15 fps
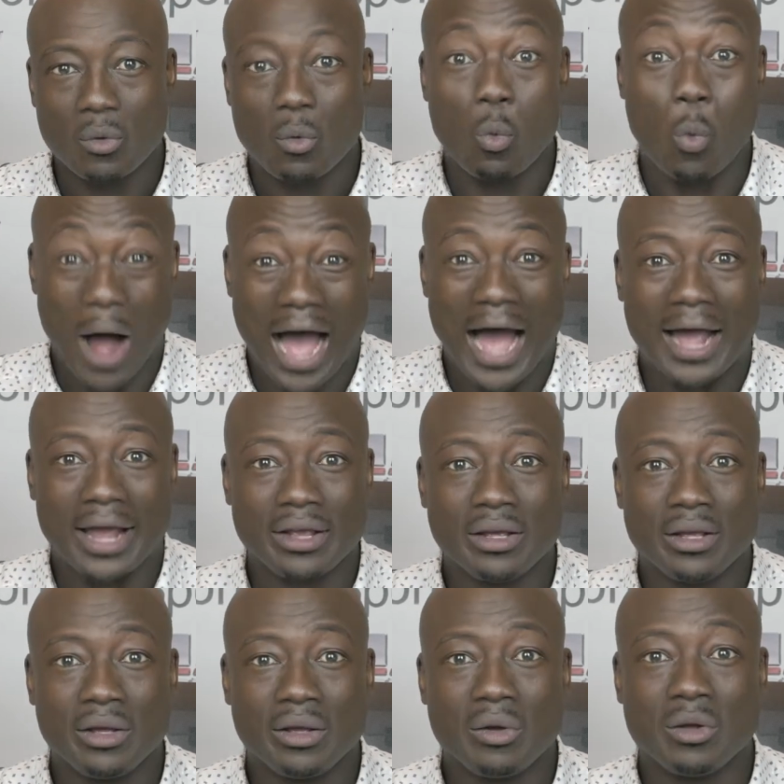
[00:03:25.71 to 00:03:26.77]
Why
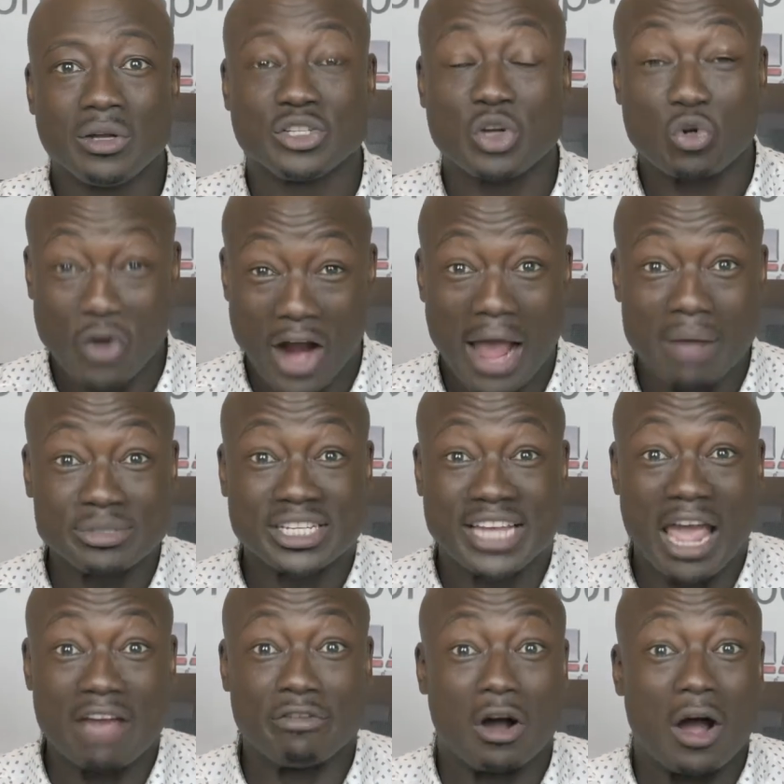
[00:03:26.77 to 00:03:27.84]
the Rams
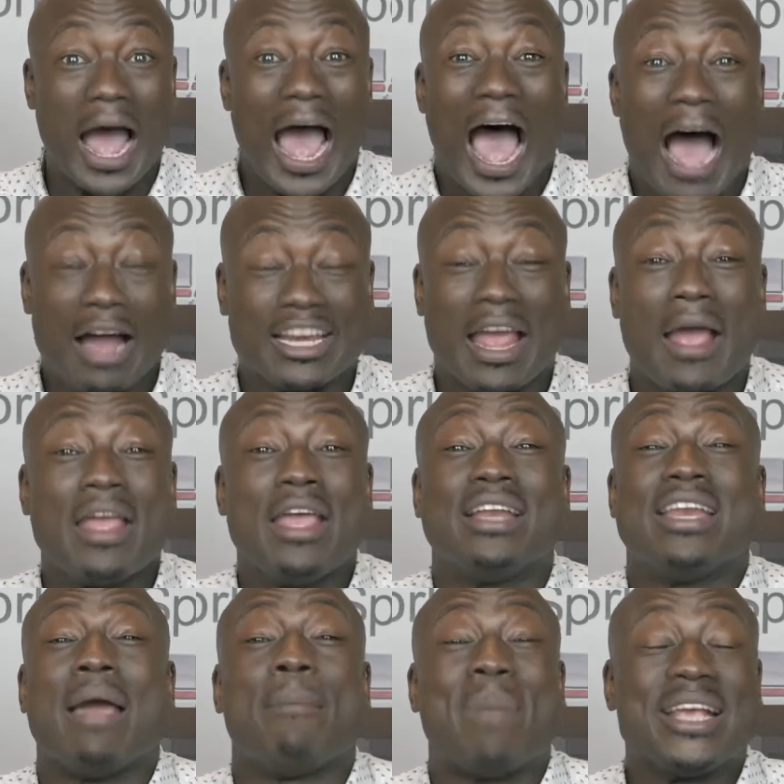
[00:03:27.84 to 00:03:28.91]
give a,
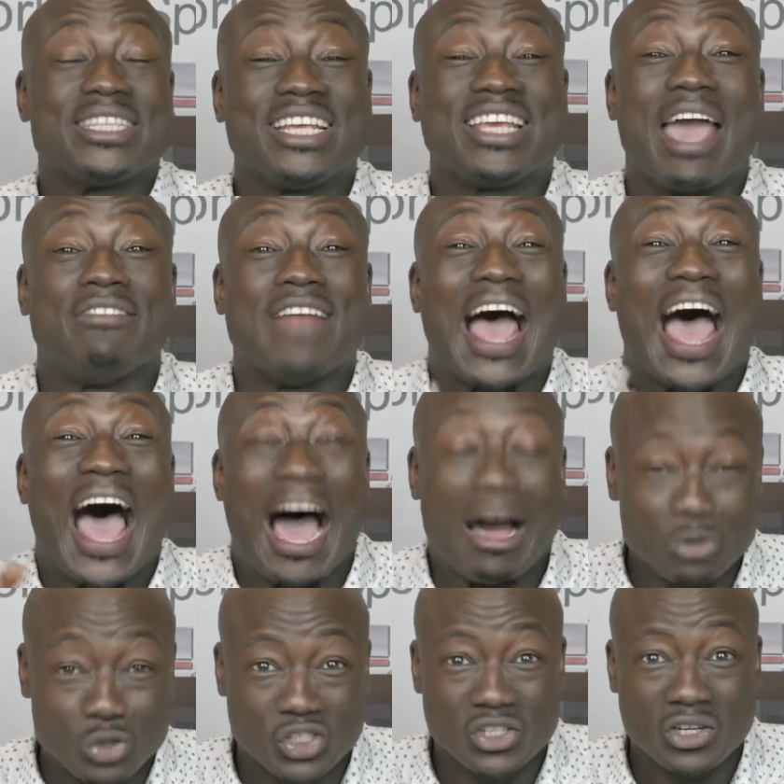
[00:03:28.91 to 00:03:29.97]
they basically gave the
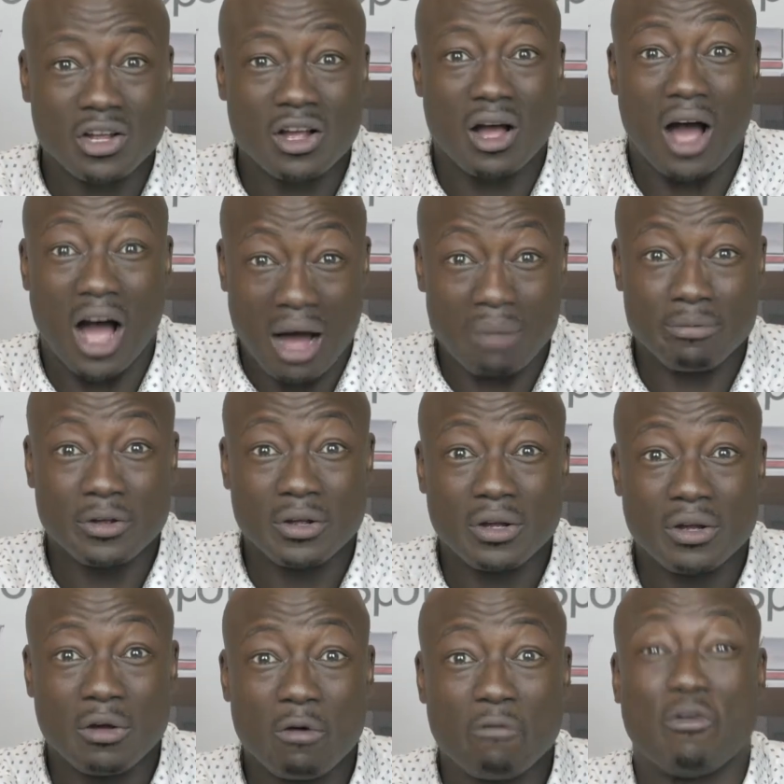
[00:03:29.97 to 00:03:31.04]
house up
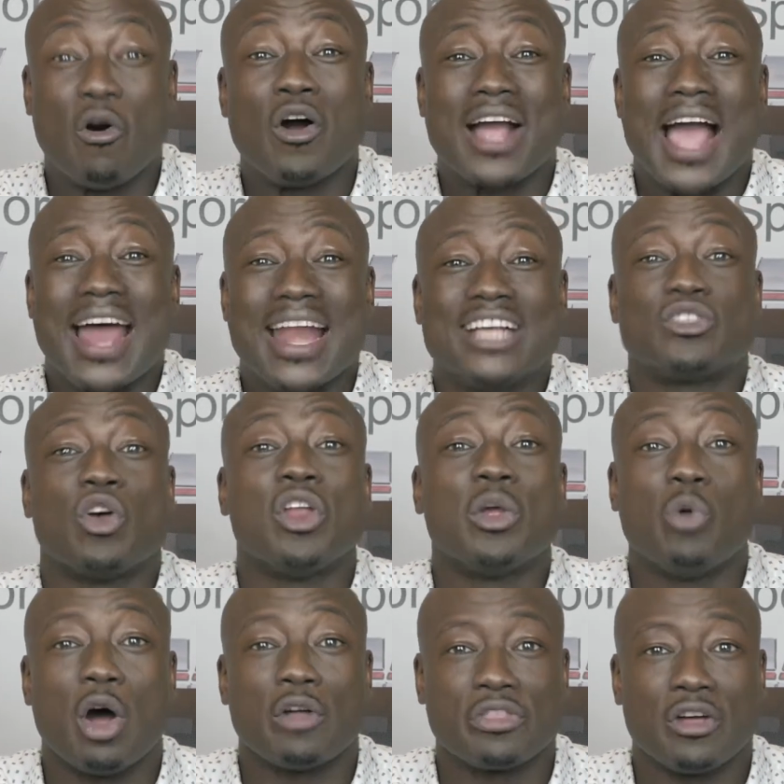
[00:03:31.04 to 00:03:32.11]
for a guy that's only
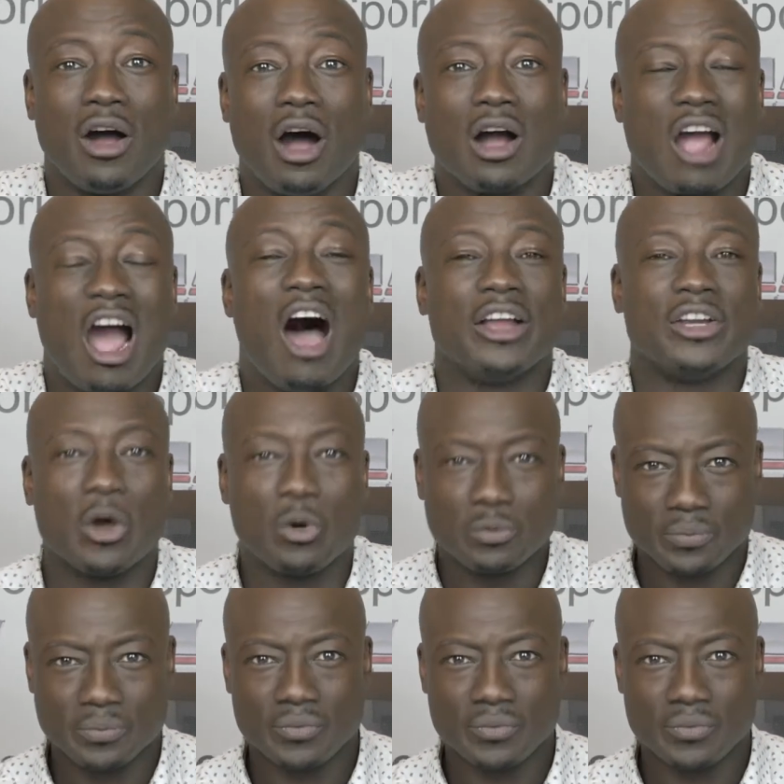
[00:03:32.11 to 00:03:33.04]
worth a condo.